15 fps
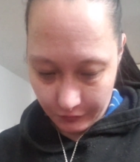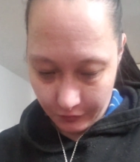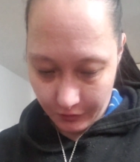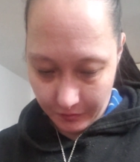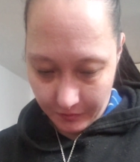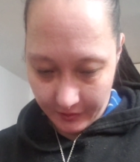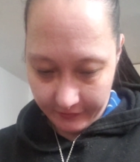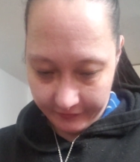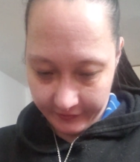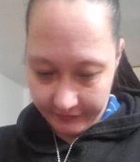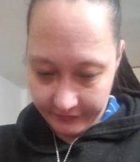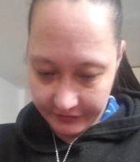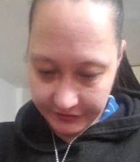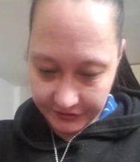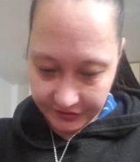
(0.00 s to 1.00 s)
One of my
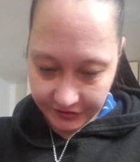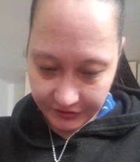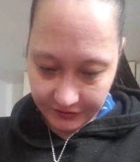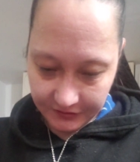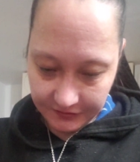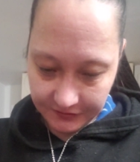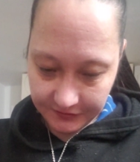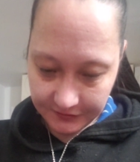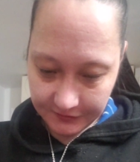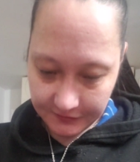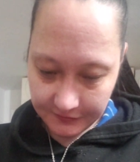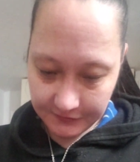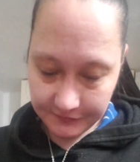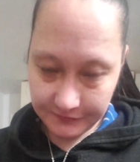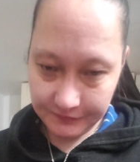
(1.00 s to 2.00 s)
favorite dishes.
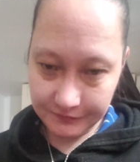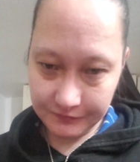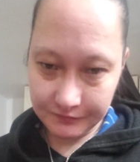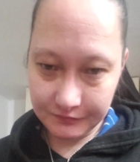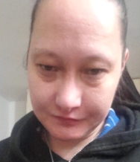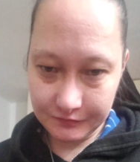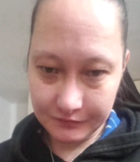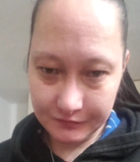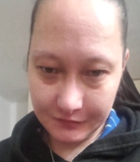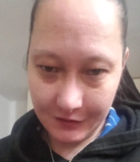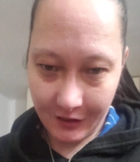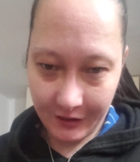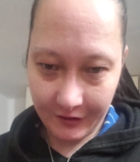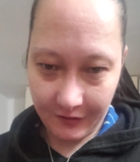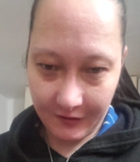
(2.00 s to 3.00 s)

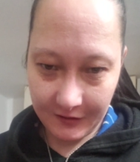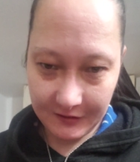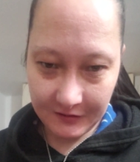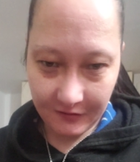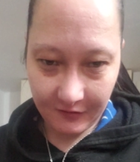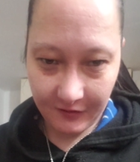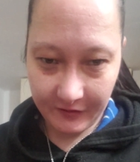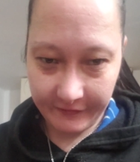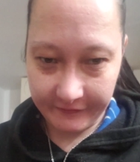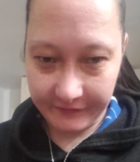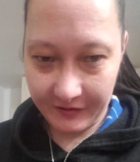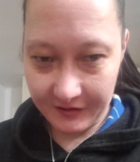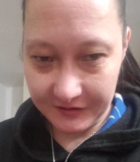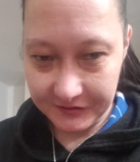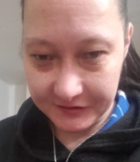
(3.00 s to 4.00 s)
I know I eat a lot of
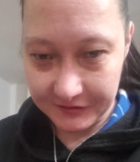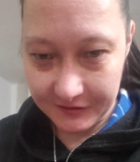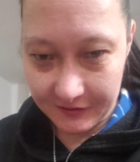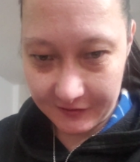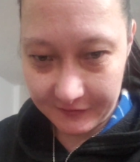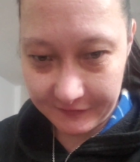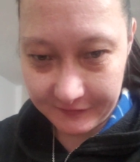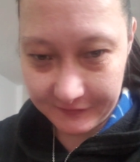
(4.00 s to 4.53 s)
fried stuff.